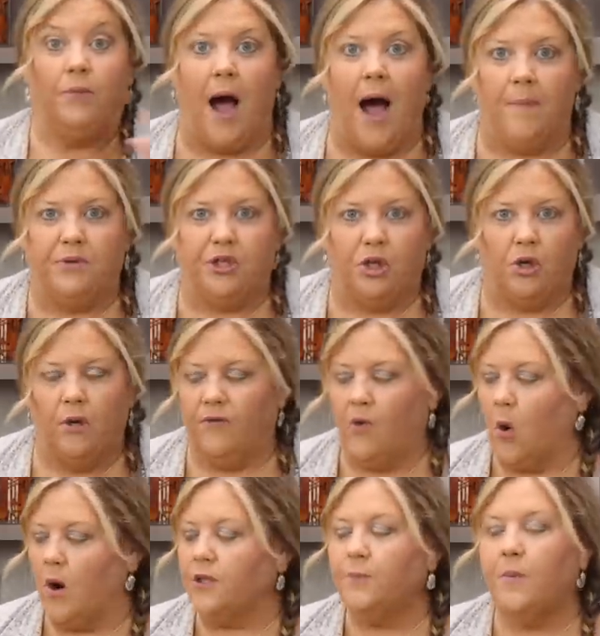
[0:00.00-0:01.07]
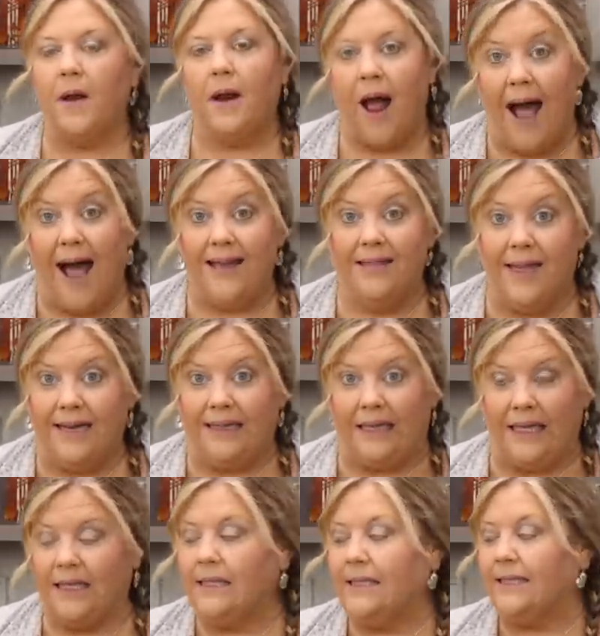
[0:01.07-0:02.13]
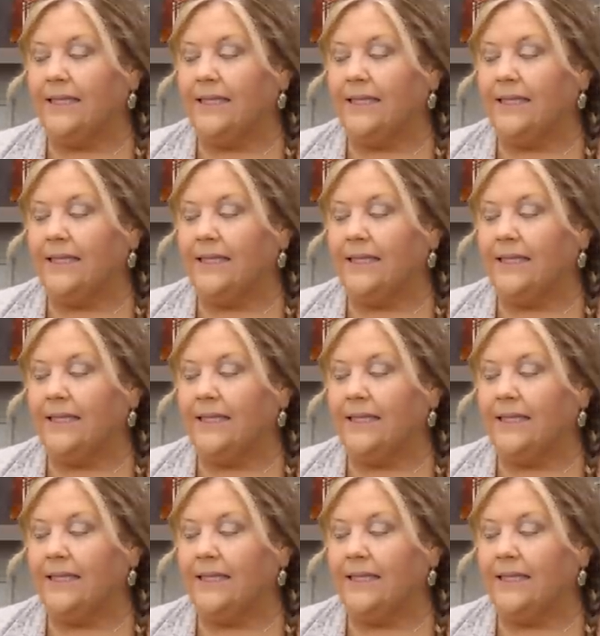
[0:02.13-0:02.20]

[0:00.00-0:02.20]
optional of course, but I like this.